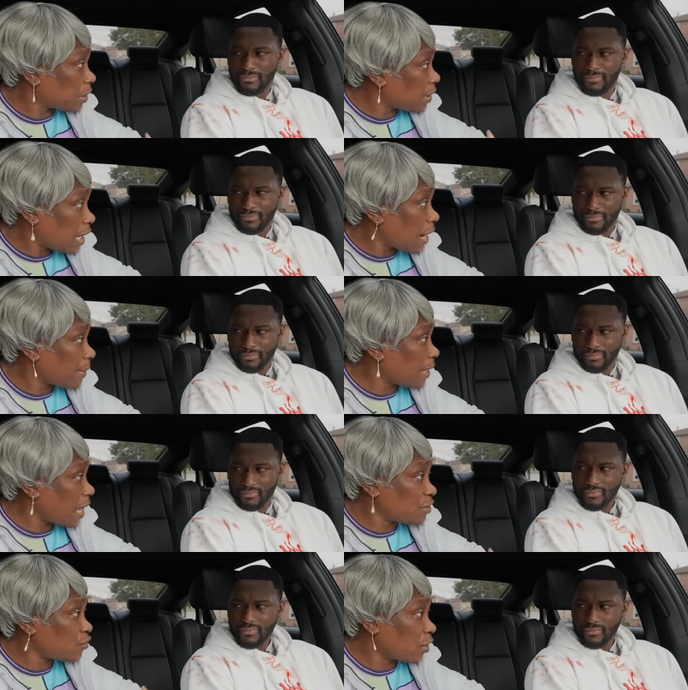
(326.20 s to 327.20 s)
Speaker 1: kill her
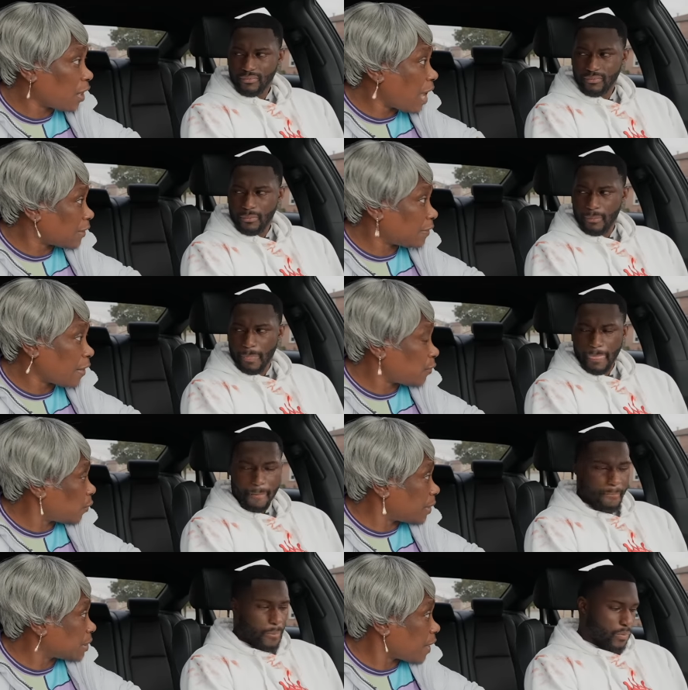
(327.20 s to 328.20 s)
because you caught her
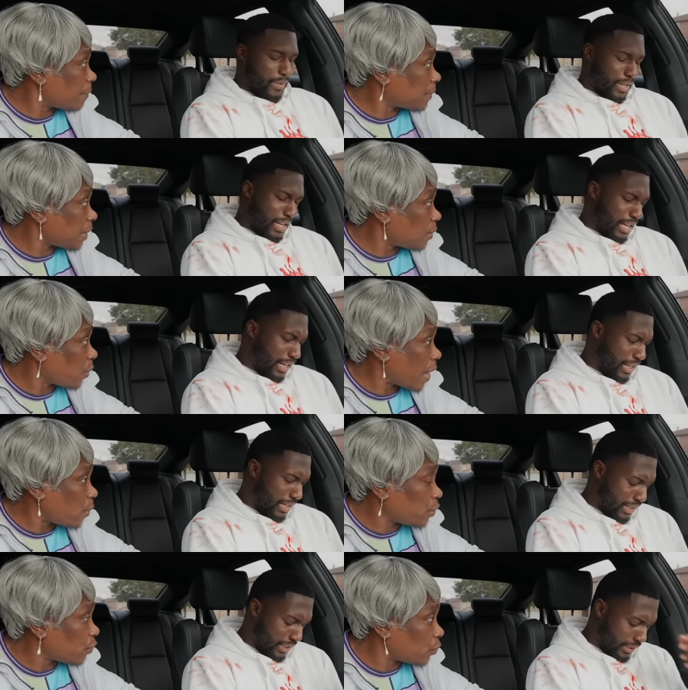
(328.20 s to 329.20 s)
doing something. Why
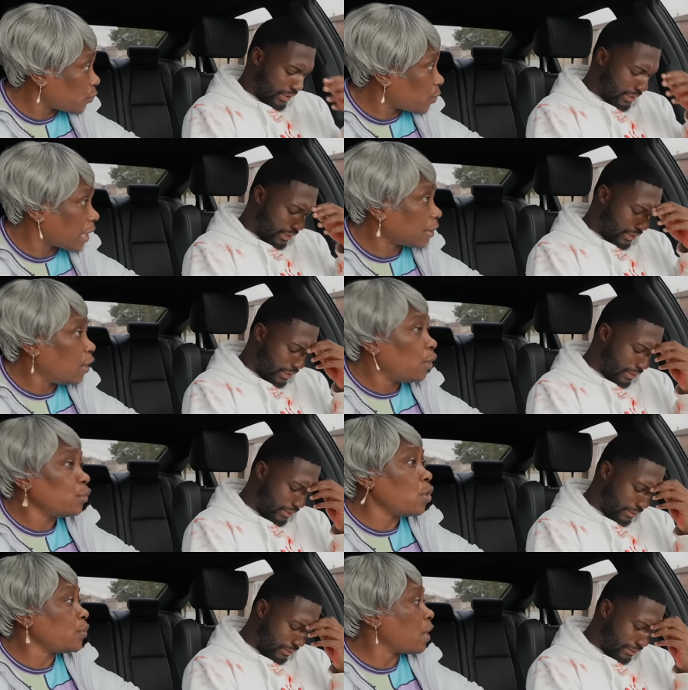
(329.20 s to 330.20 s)
would you do that?
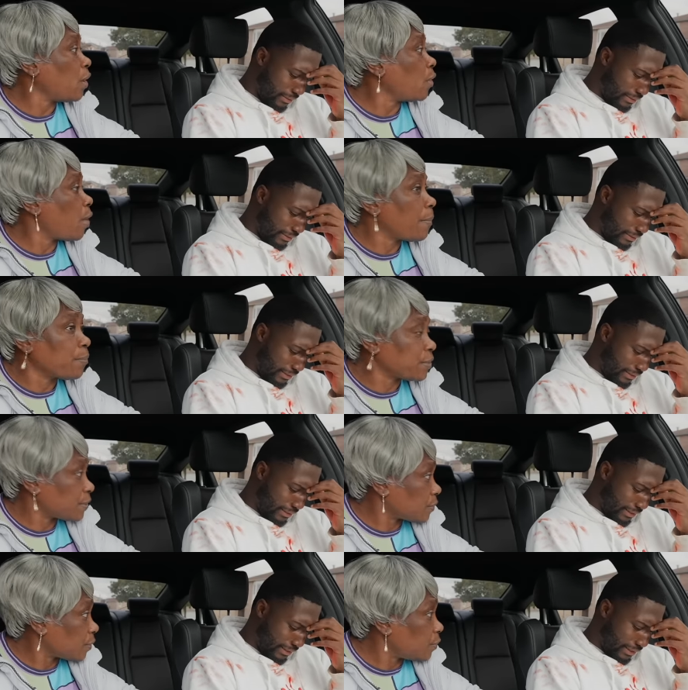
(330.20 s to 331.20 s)
No, you're going to go to
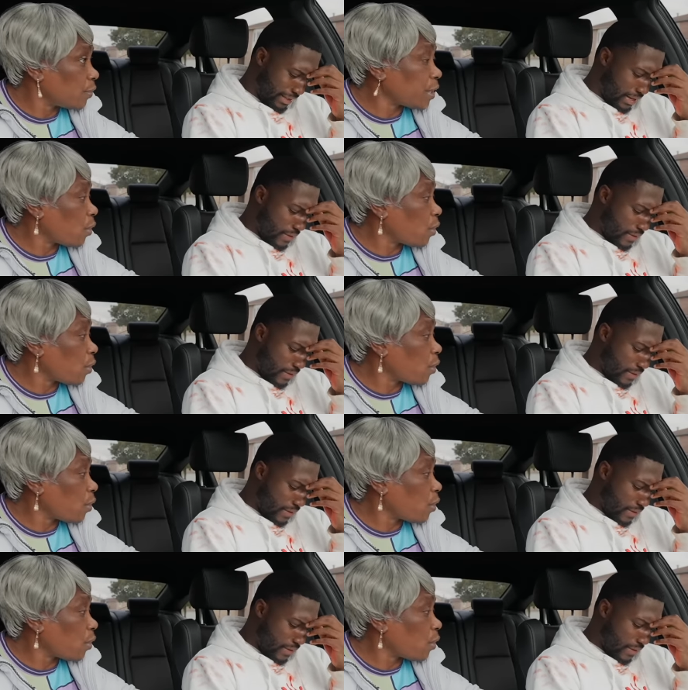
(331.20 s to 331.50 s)
prison. No, you're